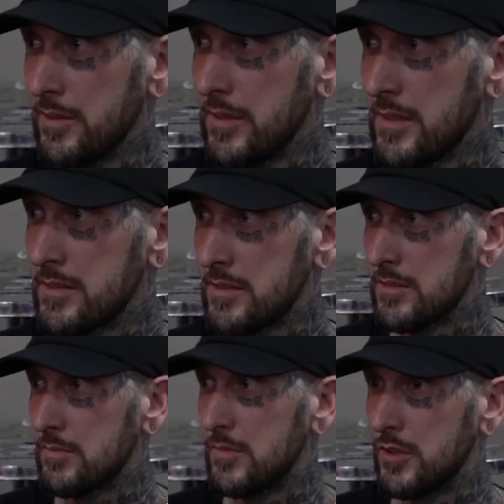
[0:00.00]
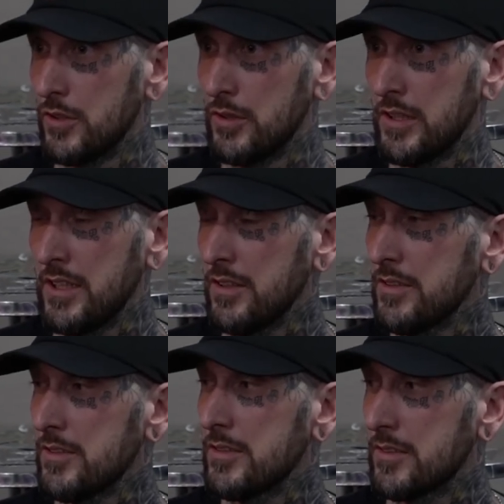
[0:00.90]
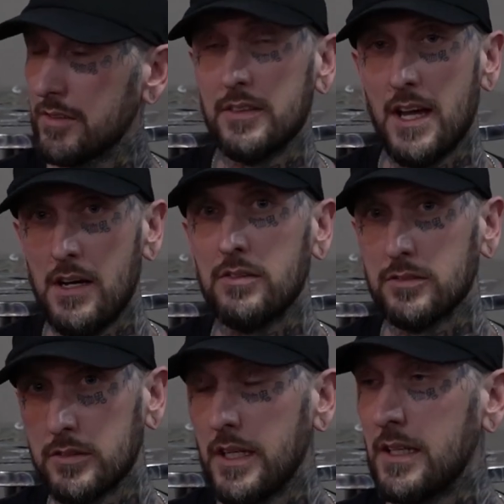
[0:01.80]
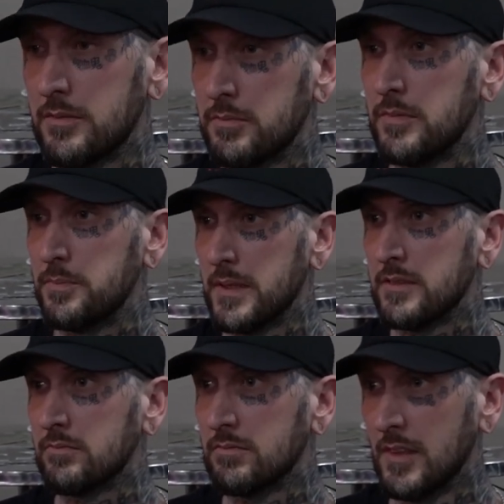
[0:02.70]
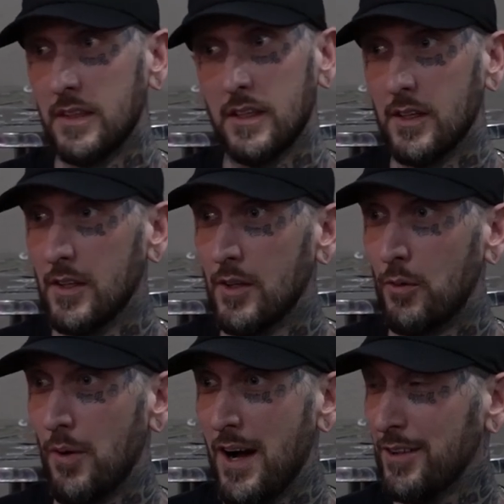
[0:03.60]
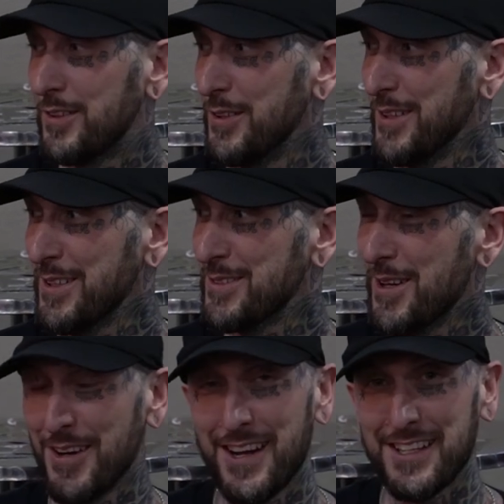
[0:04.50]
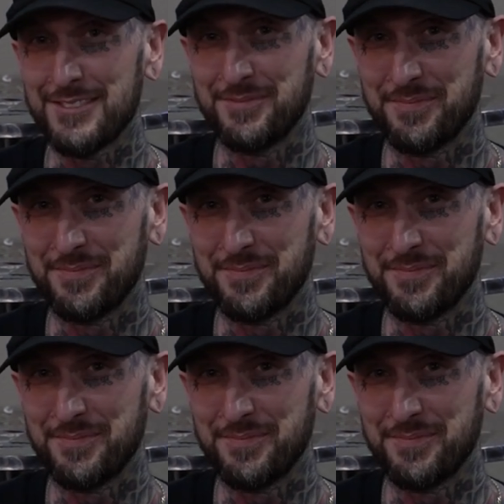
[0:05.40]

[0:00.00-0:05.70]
doing this two years, two years? now. Yeah. yeah, been wild two years already.